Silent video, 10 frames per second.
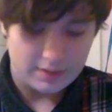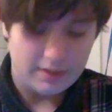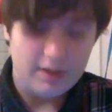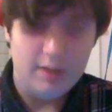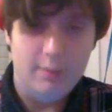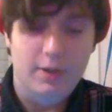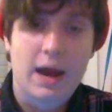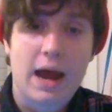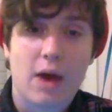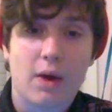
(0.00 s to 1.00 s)
to think about
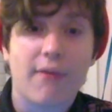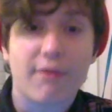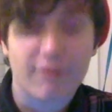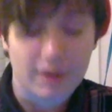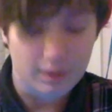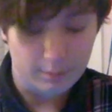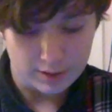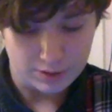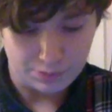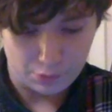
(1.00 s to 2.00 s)
how I felt
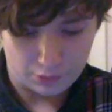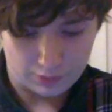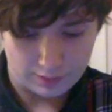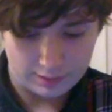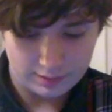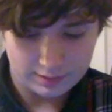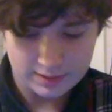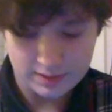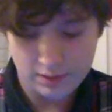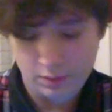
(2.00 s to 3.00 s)
much more,
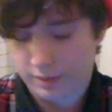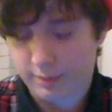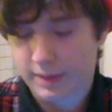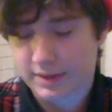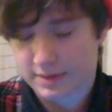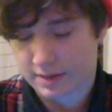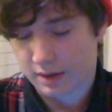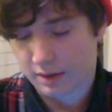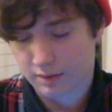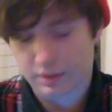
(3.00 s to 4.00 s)
still with the mindset
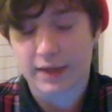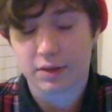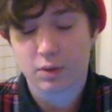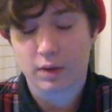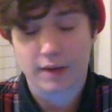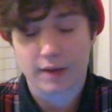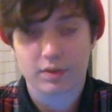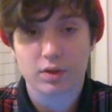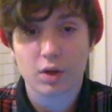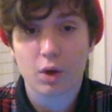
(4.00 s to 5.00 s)
of I don't have
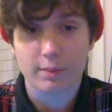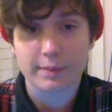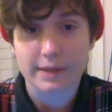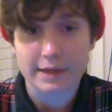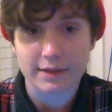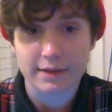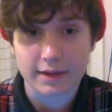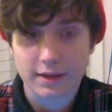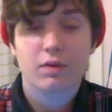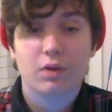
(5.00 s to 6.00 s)
to know
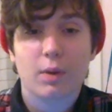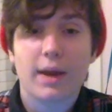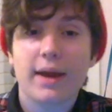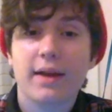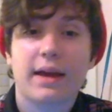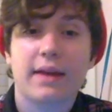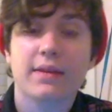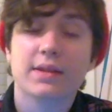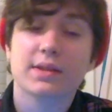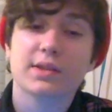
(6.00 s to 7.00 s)
immediately. For a while I had
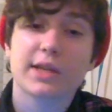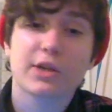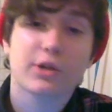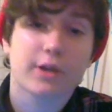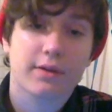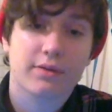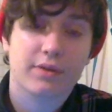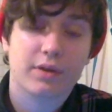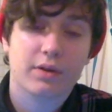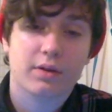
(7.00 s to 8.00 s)
this lingering
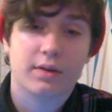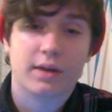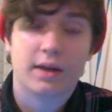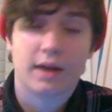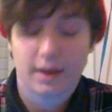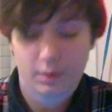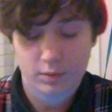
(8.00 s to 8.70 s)
fear that I